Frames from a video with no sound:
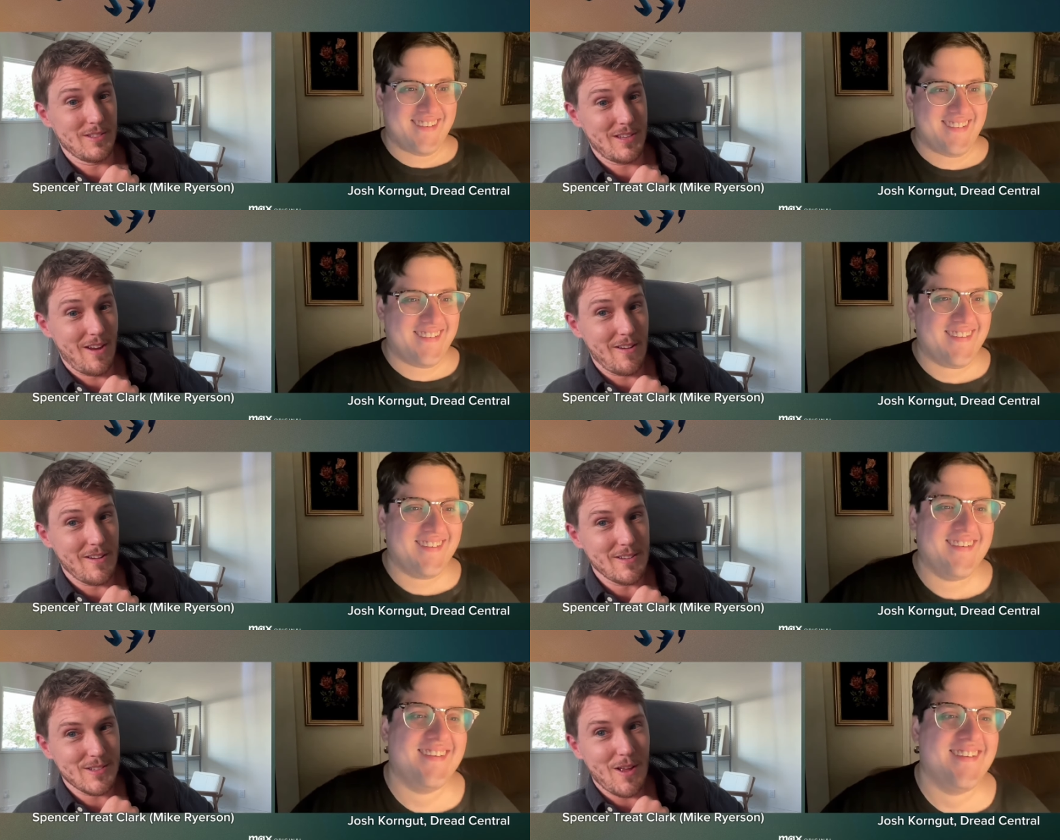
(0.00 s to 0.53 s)

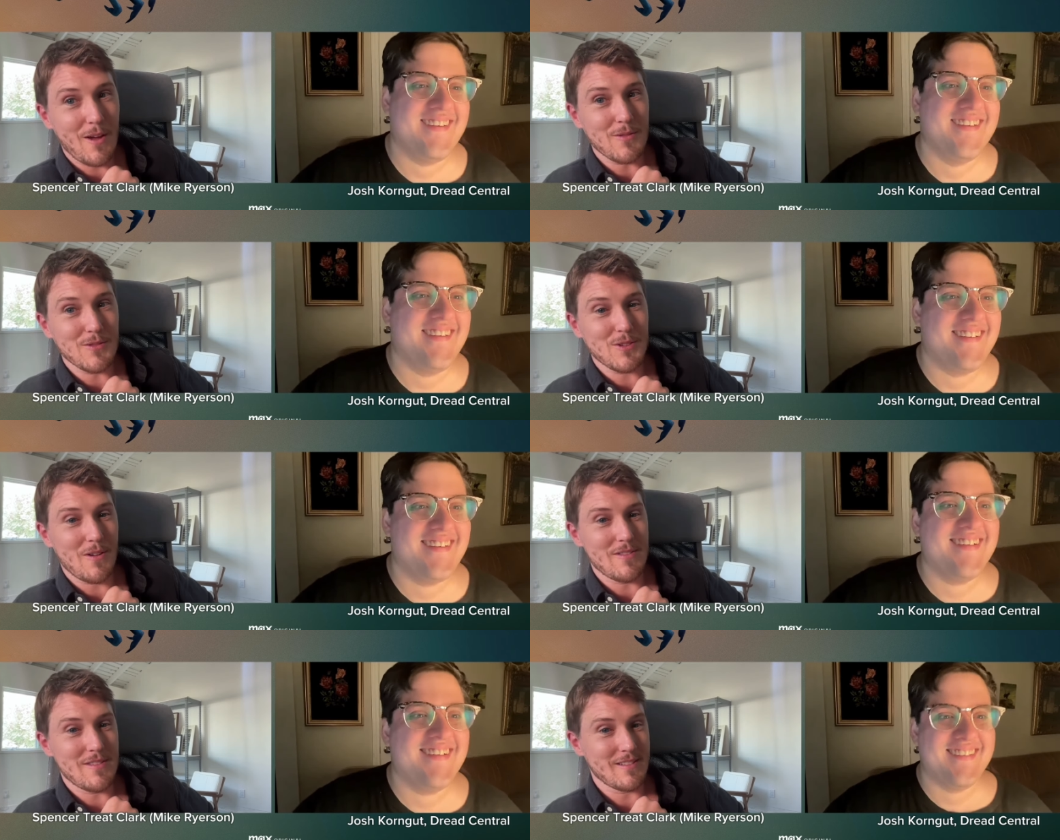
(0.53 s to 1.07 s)
Speaker 1: scary stuff.
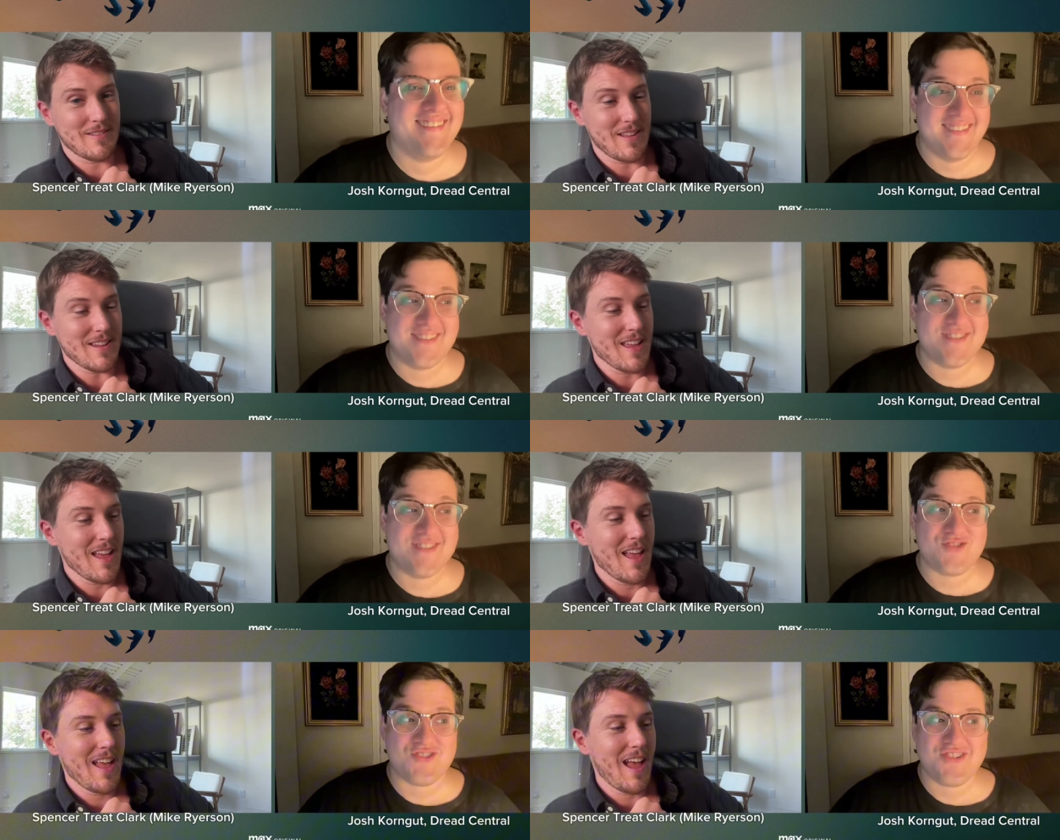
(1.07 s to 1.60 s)
So I think
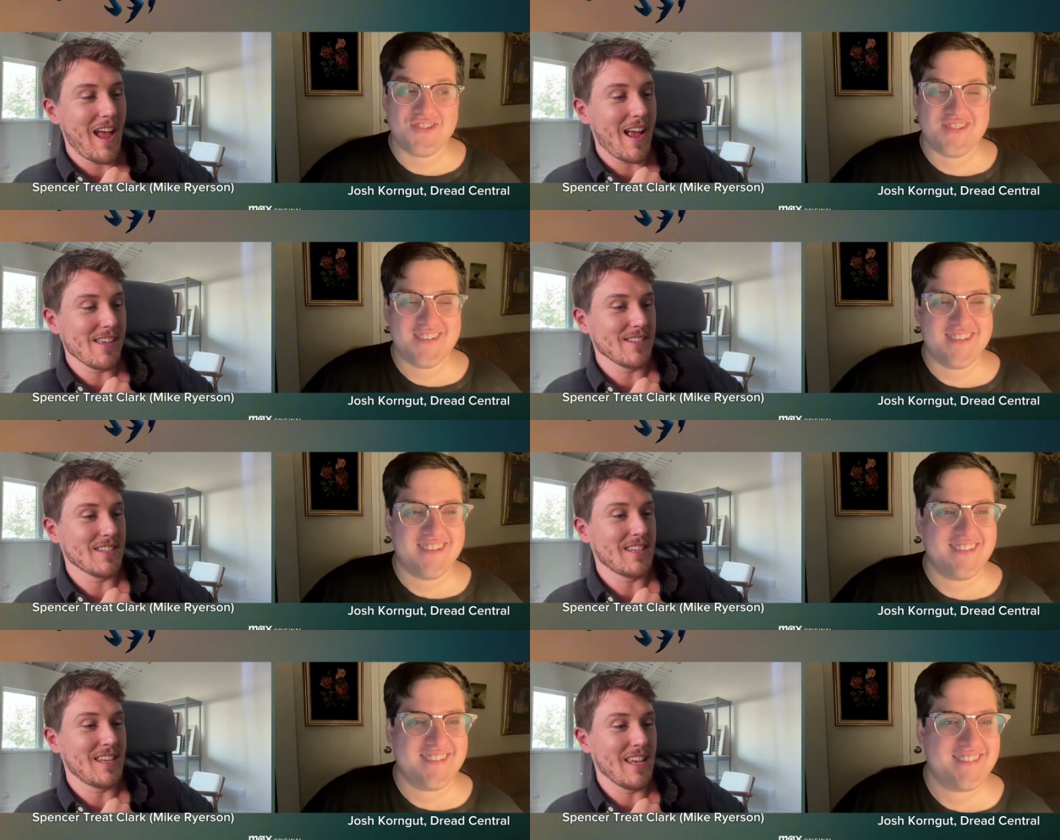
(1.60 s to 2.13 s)
like
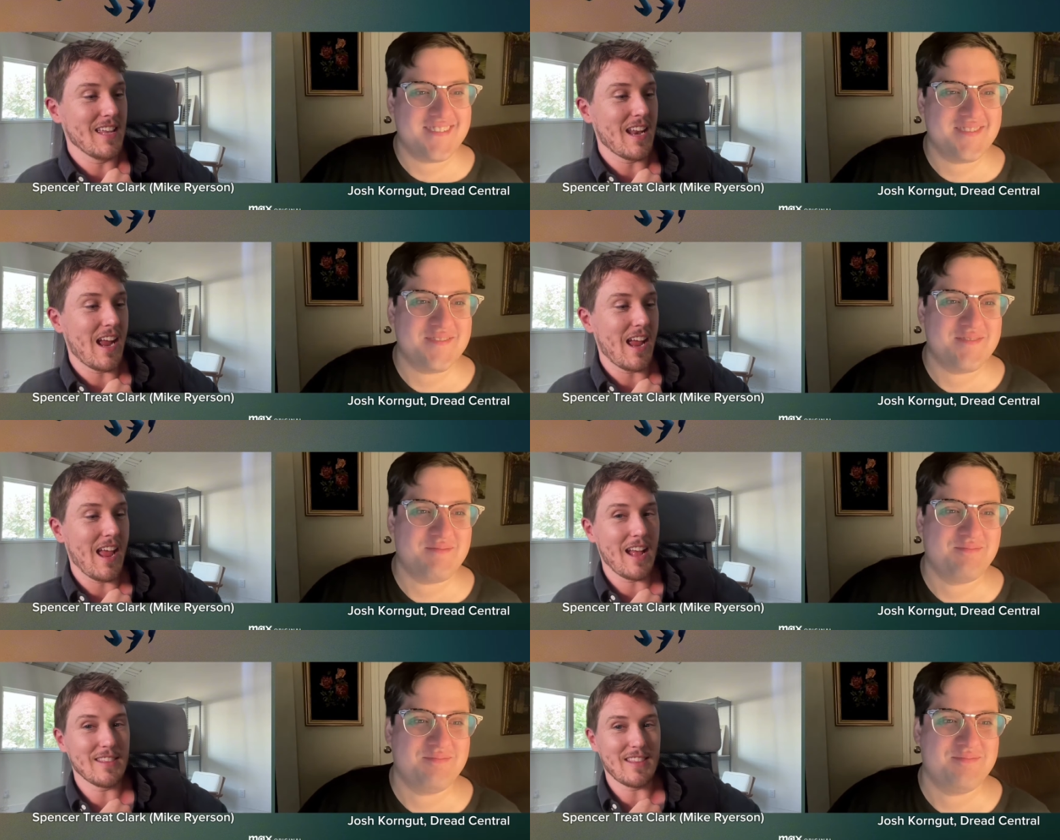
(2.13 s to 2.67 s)
as a kid,
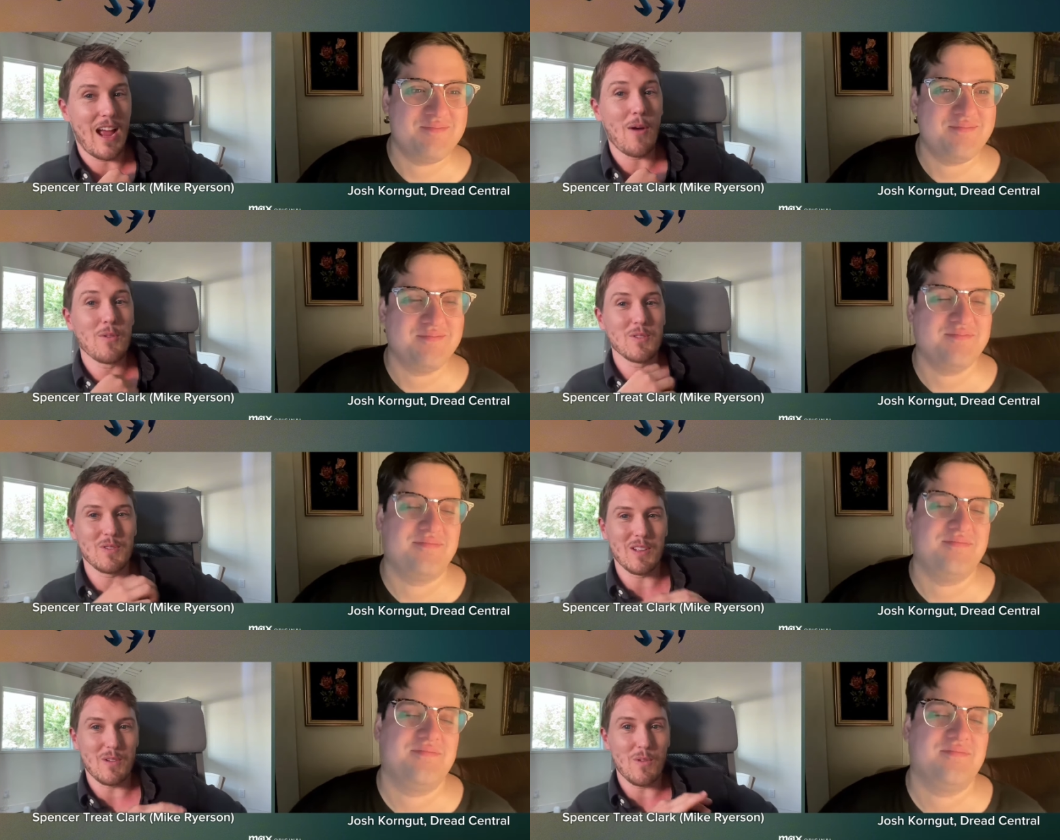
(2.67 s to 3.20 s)
I had that
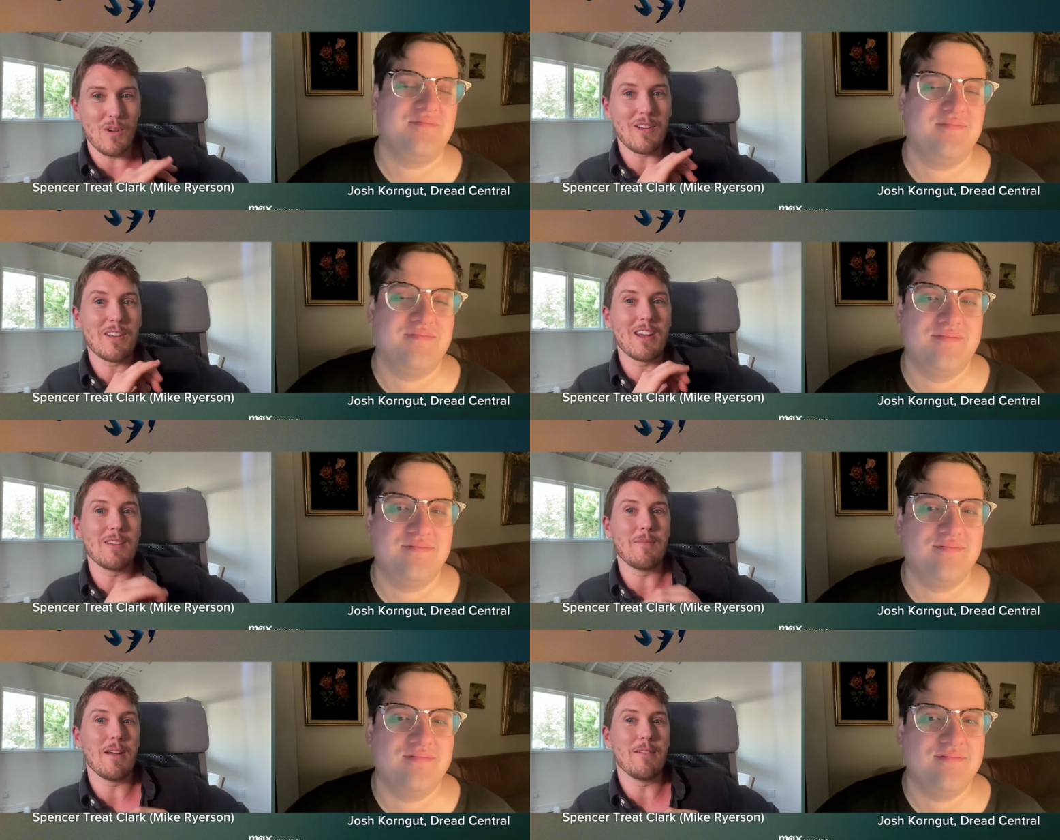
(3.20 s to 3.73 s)
was like
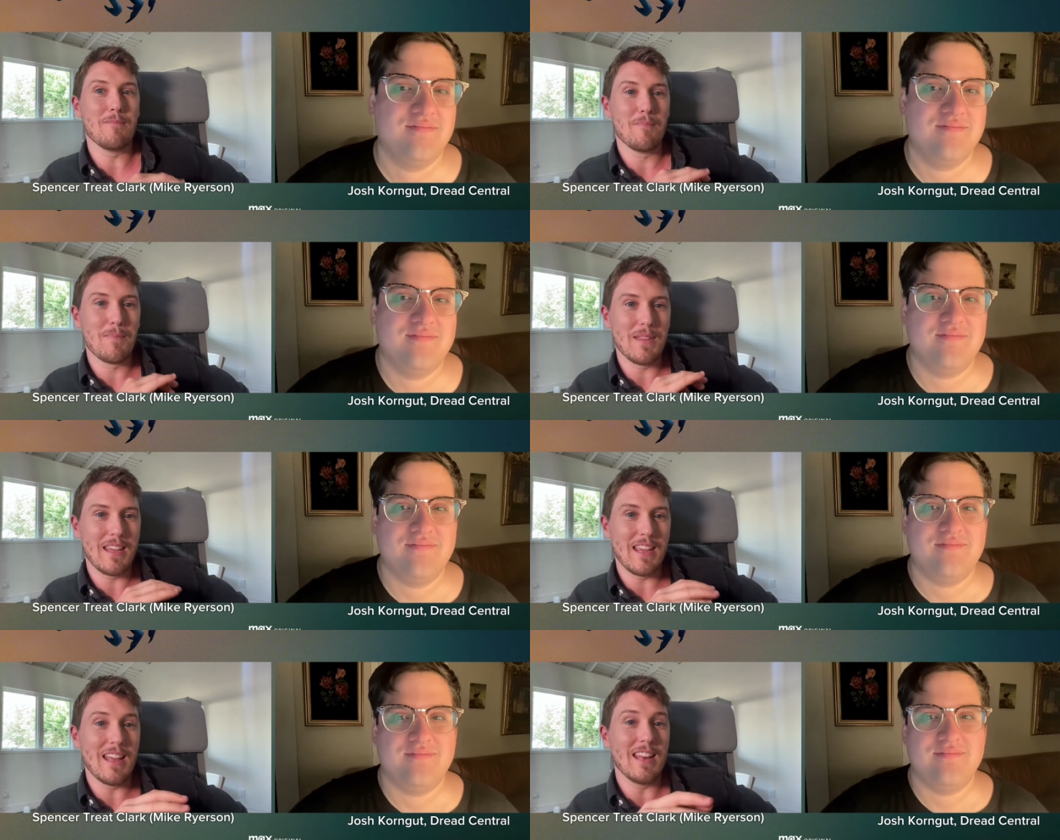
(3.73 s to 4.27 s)
kind of my
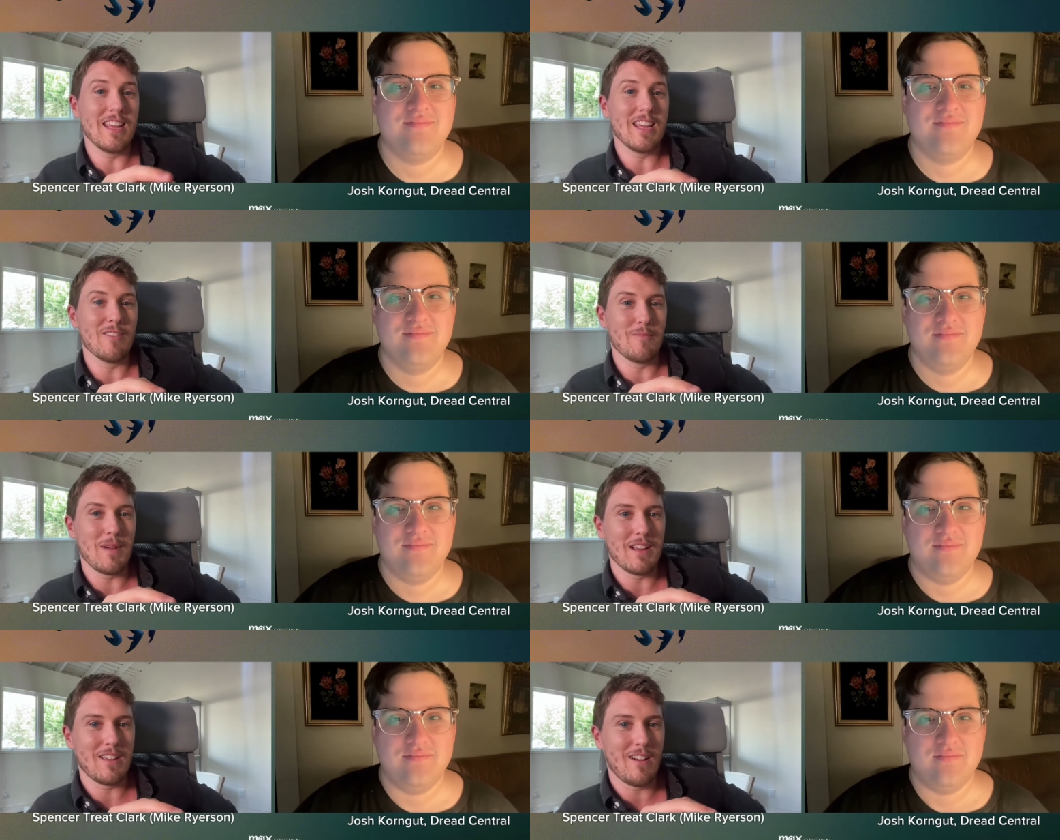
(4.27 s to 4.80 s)
beginning
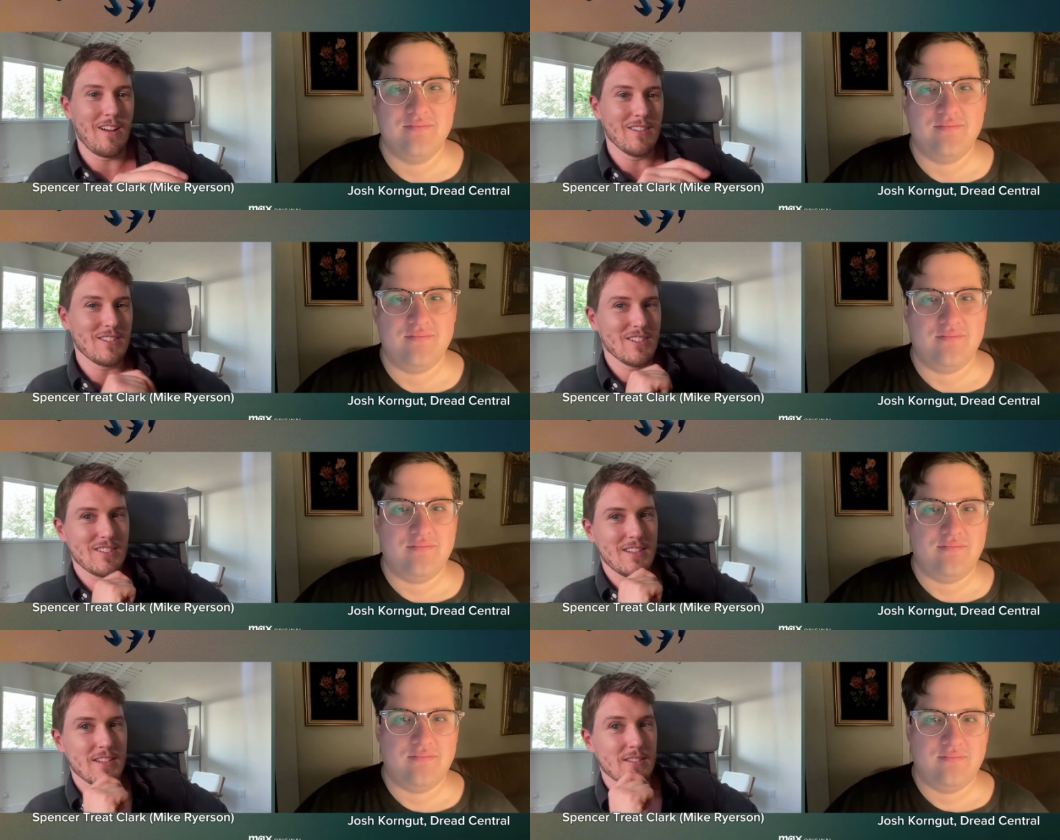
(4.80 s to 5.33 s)
of my
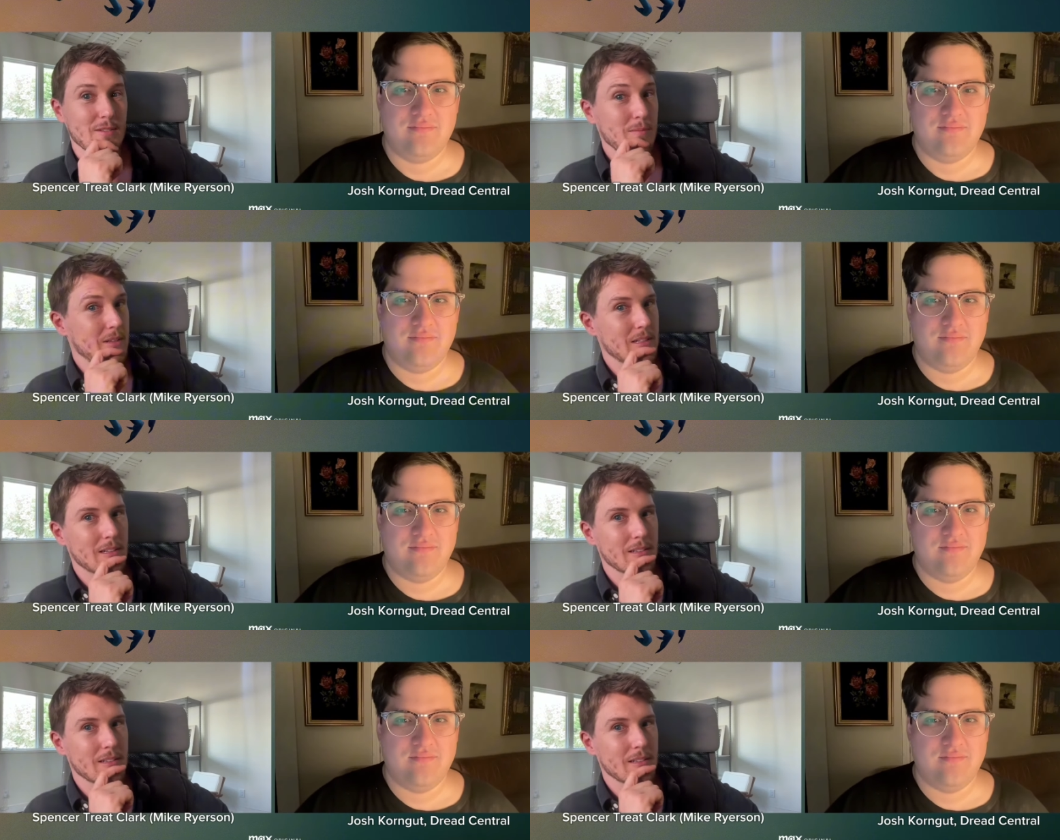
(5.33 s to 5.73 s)
consciousness of being